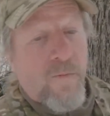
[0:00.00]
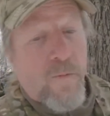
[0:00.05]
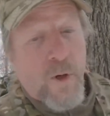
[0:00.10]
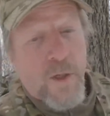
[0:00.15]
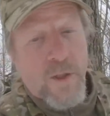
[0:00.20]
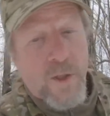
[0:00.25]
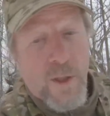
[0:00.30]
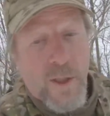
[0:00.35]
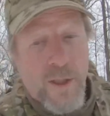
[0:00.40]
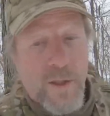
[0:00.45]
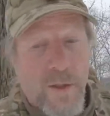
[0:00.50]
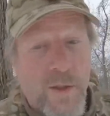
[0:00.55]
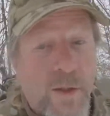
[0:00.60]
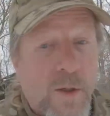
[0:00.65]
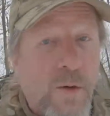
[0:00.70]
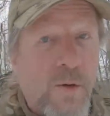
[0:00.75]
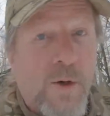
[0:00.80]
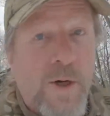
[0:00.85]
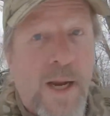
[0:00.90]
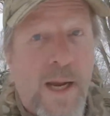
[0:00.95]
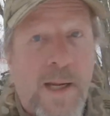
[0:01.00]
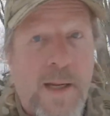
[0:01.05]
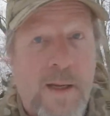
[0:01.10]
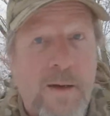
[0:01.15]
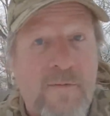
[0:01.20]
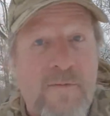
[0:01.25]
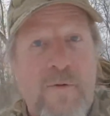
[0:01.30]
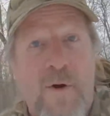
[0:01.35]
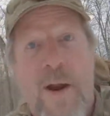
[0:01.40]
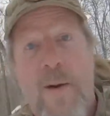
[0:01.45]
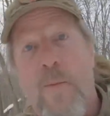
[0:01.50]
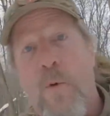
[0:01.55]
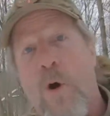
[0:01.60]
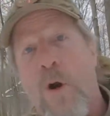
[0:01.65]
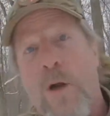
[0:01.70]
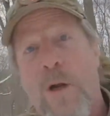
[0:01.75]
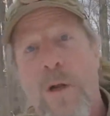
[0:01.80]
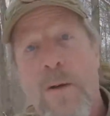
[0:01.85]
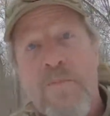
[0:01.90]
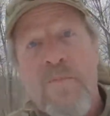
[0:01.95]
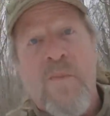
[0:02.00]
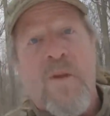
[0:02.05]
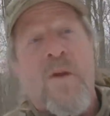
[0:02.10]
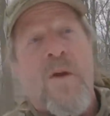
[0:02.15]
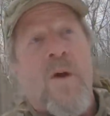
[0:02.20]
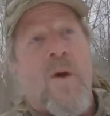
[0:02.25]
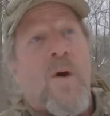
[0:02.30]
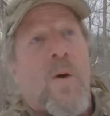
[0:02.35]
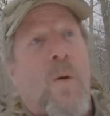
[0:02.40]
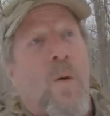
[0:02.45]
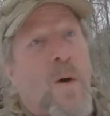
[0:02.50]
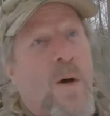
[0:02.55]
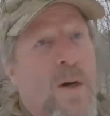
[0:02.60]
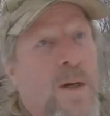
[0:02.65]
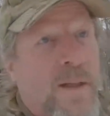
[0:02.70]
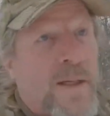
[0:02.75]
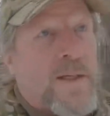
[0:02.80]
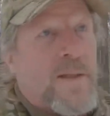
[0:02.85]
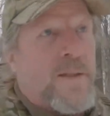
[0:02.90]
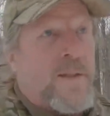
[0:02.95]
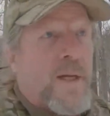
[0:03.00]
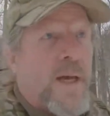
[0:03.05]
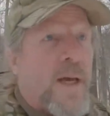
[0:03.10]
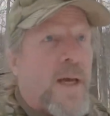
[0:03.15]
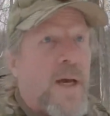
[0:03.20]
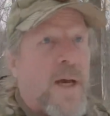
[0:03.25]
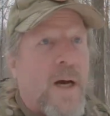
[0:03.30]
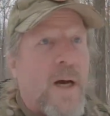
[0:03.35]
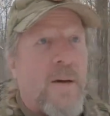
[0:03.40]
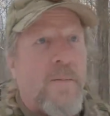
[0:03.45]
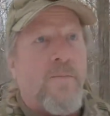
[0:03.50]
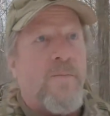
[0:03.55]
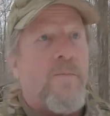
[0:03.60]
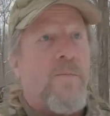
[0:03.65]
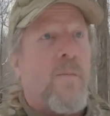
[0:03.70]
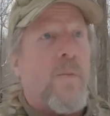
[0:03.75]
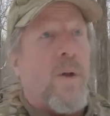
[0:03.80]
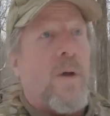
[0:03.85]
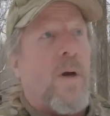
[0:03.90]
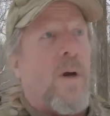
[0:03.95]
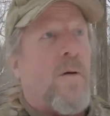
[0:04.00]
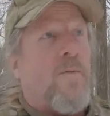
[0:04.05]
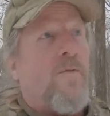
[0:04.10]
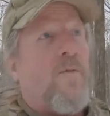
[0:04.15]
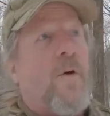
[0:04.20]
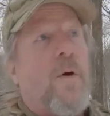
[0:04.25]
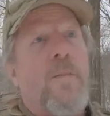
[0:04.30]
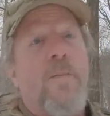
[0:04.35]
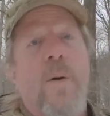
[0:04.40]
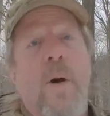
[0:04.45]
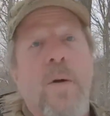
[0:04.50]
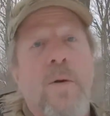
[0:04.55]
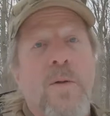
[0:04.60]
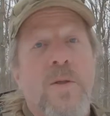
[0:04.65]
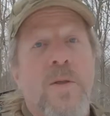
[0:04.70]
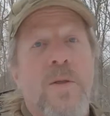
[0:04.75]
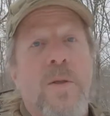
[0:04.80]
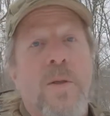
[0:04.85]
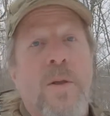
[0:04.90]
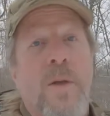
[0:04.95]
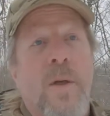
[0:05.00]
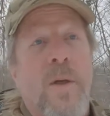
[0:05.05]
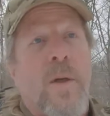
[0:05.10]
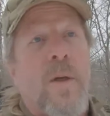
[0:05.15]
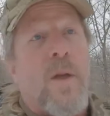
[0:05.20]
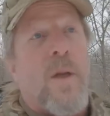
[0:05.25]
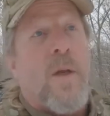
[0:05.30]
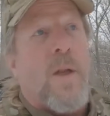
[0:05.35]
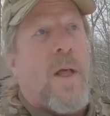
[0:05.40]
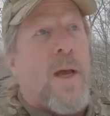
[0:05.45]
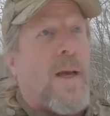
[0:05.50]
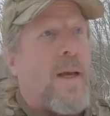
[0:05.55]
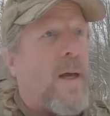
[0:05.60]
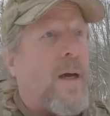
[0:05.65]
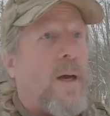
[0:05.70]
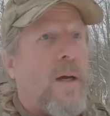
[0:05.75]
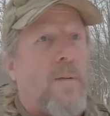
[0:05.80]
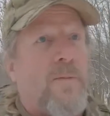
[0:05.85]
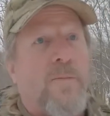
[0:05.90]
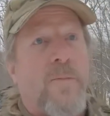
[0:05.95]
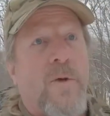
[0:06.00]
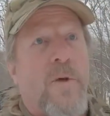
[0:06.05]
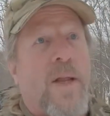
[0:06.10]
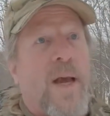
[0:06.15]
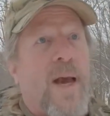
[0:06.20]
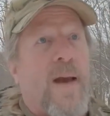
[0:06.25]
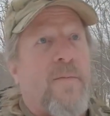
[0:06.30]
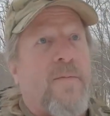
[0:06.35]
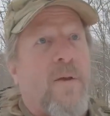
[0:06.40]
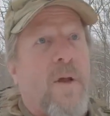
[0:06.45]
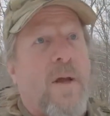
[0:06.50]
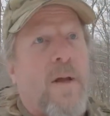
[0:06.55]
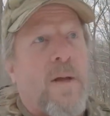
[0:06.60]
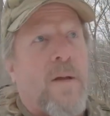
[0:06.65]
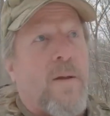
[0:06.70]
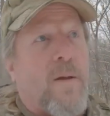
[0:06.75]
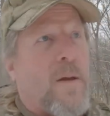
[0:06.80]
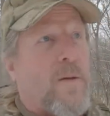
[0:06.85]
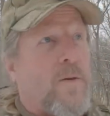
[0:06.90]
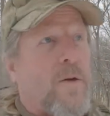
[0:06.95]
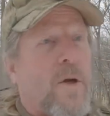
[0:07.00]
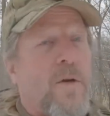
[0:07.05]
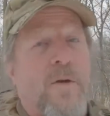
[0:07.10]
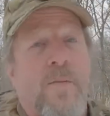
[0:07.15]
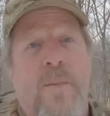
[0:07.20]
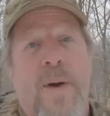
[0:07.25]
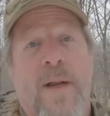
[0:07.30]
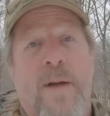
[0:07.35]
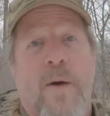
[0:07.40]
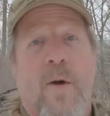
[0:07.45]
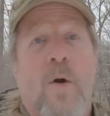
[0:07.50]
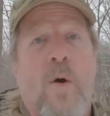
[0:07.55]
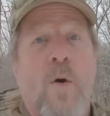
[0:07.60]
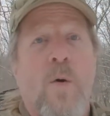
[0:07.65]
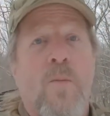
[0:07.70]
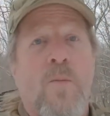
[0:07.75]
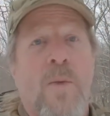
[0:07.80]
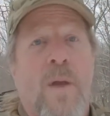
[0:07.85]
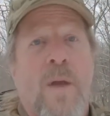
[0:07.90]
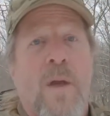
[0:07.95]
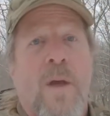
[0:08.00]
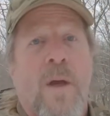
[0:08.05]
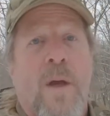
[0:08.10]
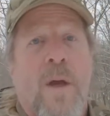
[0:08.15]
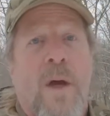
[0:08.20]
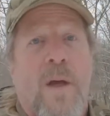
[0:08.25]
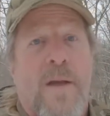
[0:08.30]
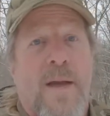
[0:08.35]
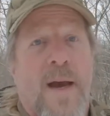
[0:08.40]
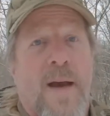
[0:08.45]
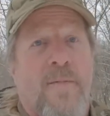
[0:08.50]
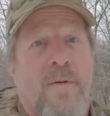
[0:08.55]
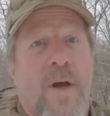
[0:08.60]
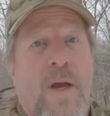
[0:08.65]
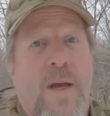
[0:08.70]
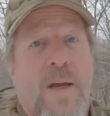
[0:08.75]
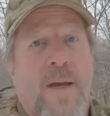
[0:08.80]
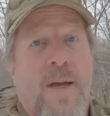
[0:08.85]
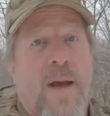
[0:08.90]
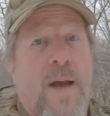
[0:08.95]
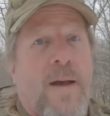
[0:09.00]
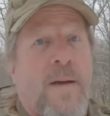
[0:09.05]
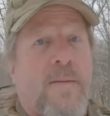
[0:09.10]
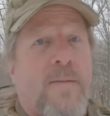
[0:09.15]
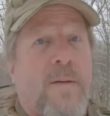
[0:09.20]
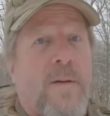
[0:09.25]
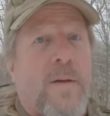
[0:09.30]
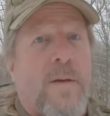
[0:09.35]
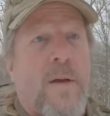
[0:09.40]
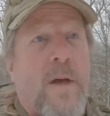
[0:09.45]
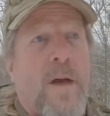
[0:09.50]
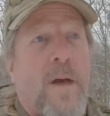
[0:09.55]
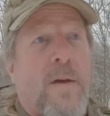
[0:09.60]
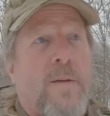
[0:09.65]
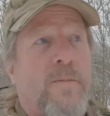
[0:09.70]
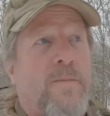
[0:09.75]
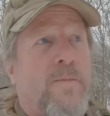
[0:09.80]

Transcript: of which is creating a framework or at least a, um, a foot post, like uh, you'd have uh, on, on, your bed at home. You have a, a, a